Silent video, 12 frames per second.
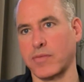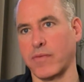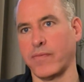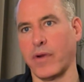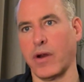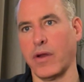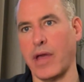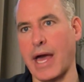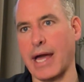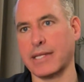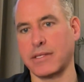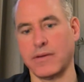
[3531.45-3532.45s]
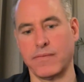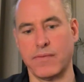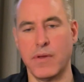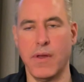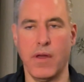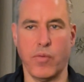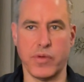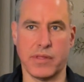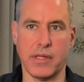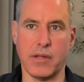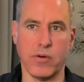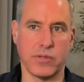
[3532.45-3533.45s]
We're very active
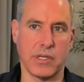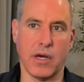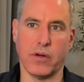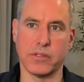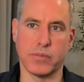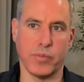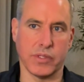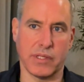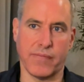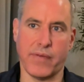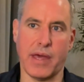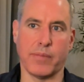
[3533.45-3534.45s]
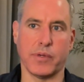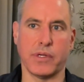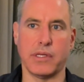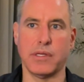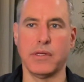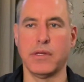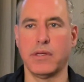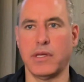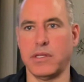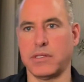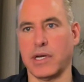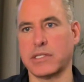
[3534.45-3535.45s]
within hotels, multifamily,
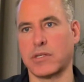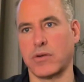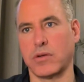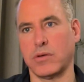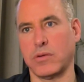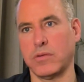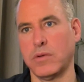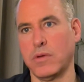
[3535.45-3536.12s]
industrial.